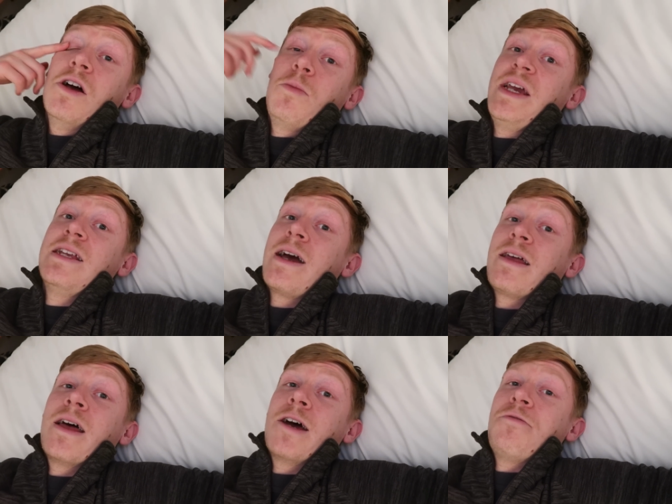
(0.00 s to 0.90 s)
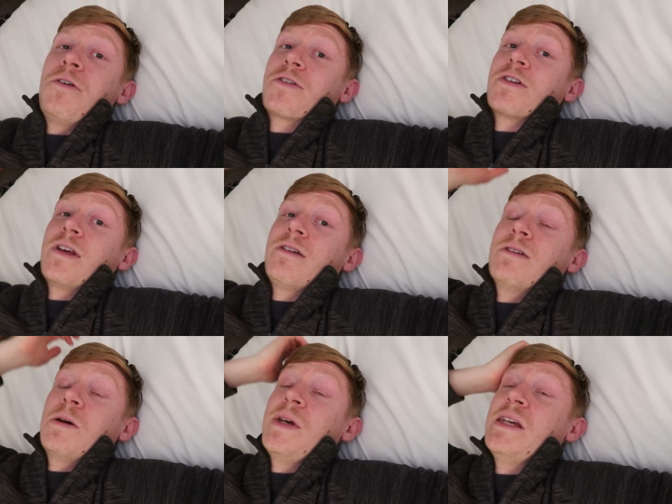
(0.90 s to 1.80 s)
no bidet in there, unfortunately,
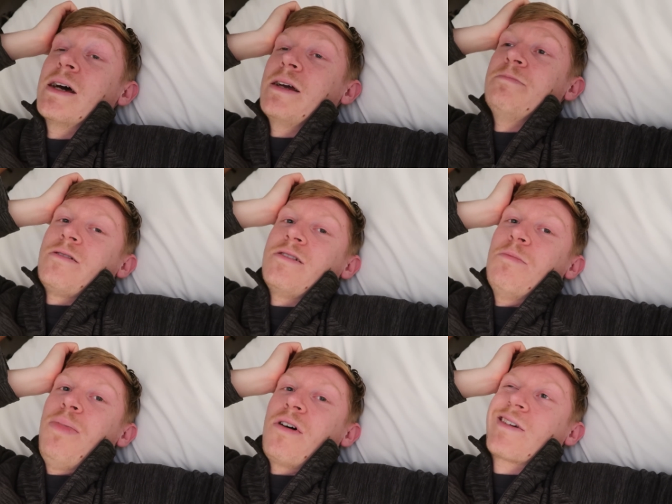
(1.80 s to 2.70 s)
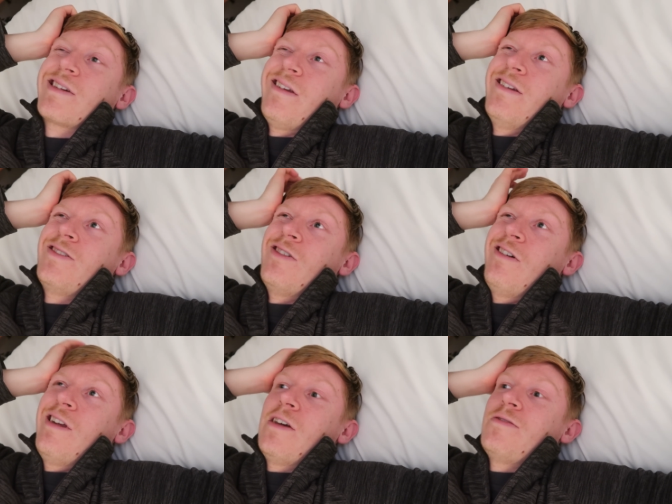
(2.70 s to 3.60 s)
no bidet. It's just a box standard
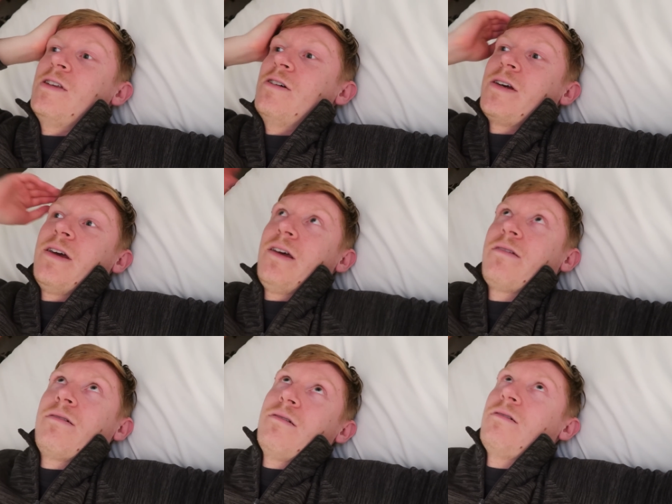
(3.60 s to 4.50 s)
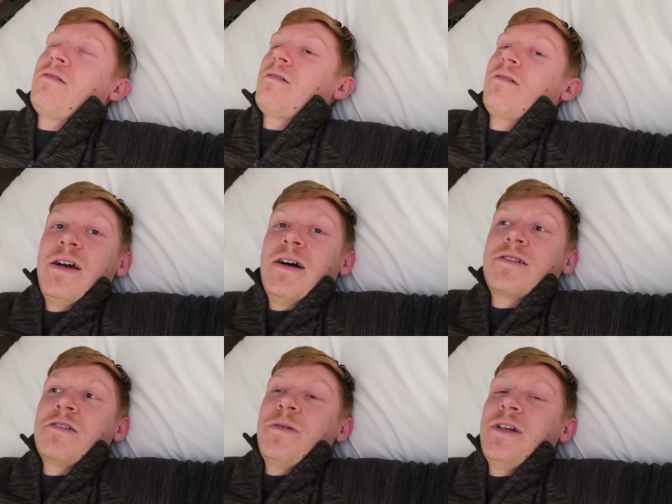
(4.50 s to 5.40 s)
toilet I have to do, I guess. Ugh. My
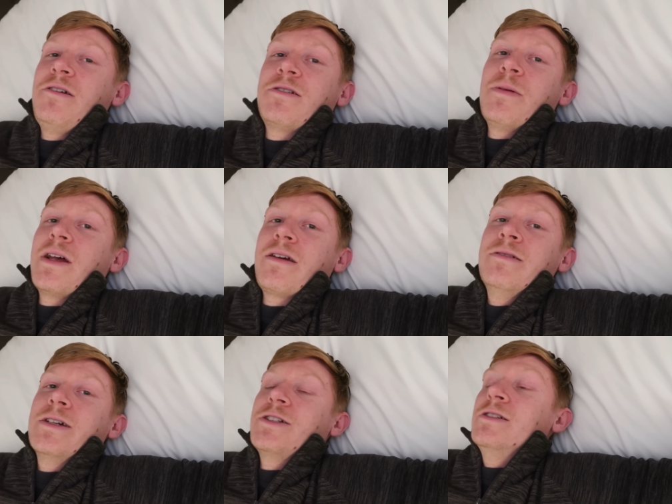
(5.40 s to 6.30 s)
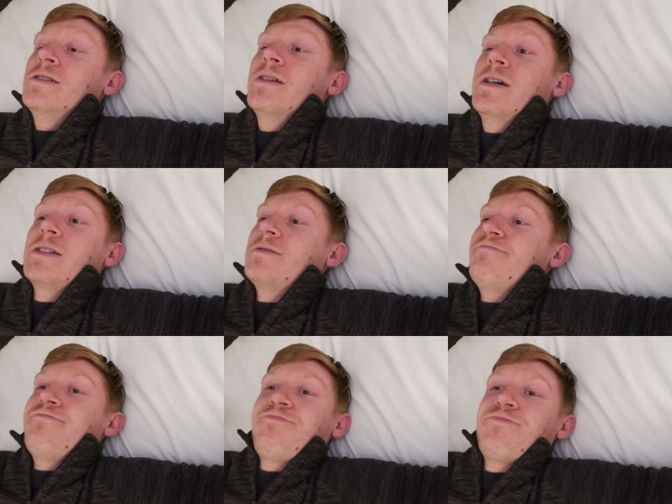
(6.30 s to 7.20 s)
arse has been used to better conditions than this.
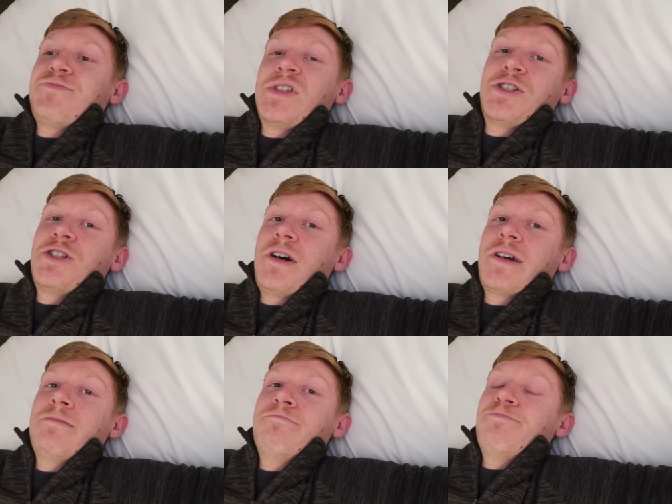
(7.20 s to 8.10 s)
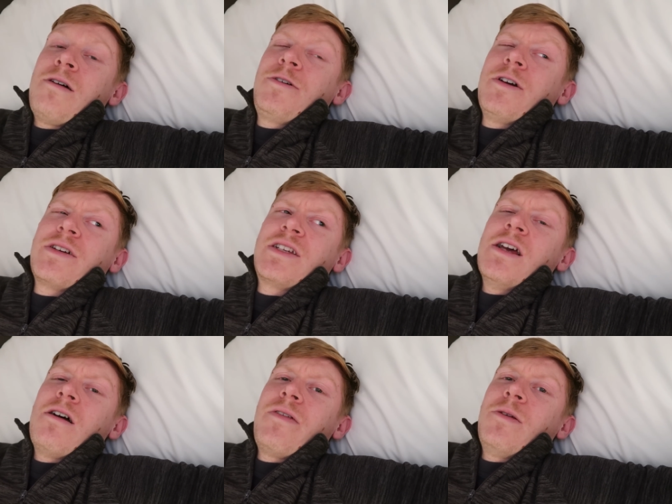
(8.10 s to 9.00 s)
It's shocking. I'm curious to
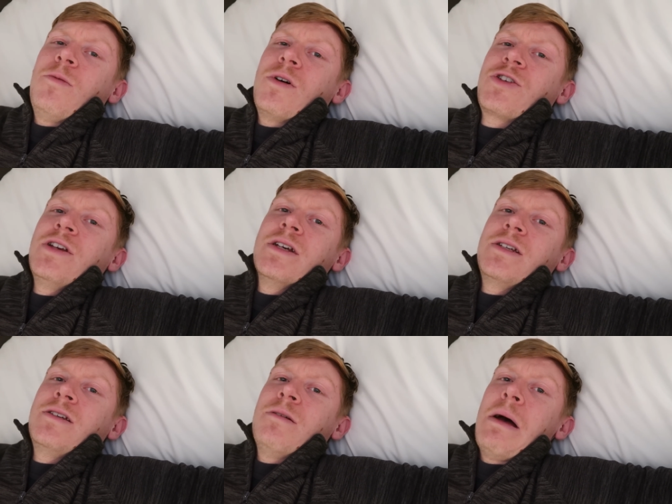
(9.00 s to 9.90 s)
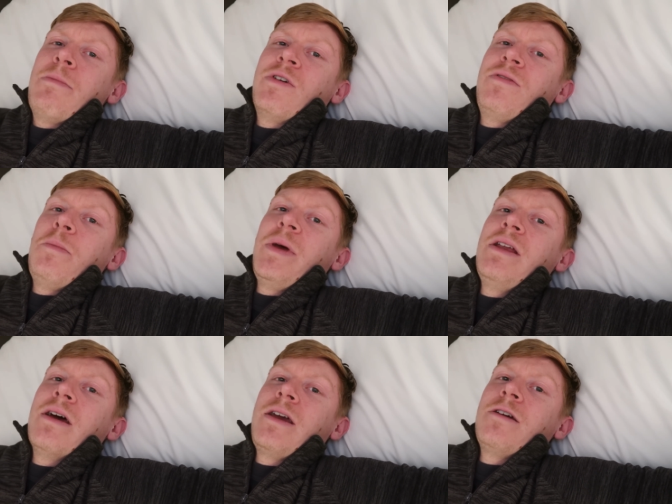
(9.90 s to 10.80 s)
know if anyone watching this is a member of the
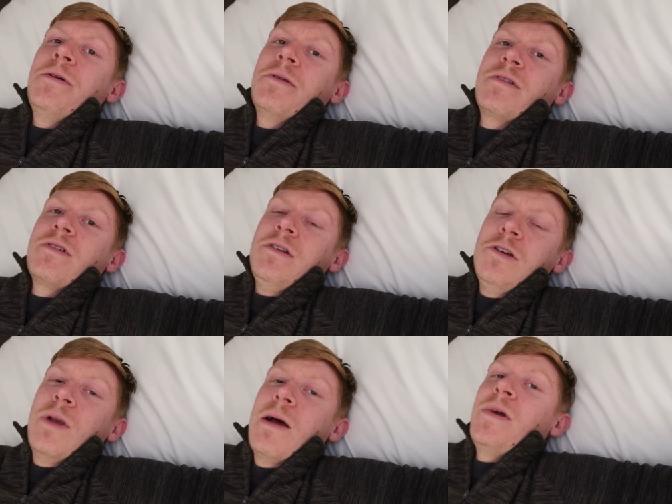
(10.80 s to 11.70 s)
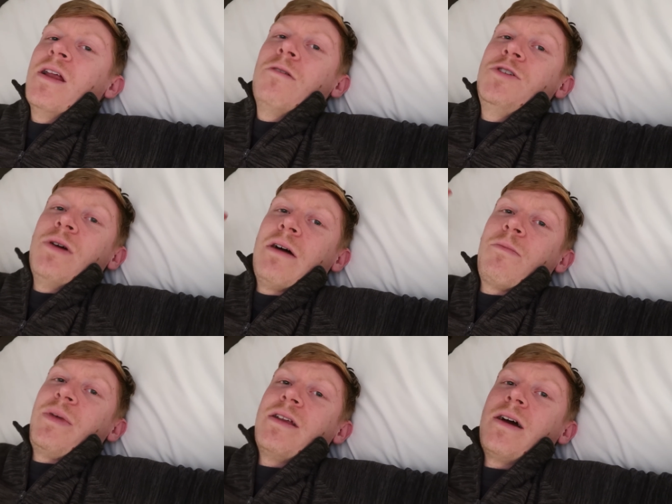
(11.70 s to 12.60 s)
bidet community. Do let me know. Do you have
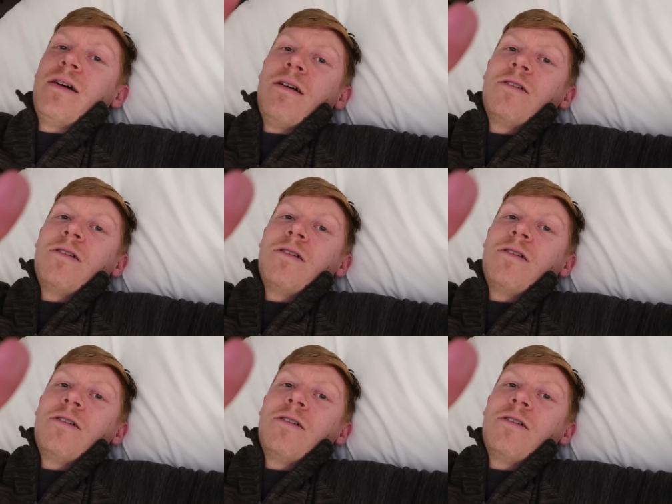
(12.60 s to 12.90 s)
a bidet at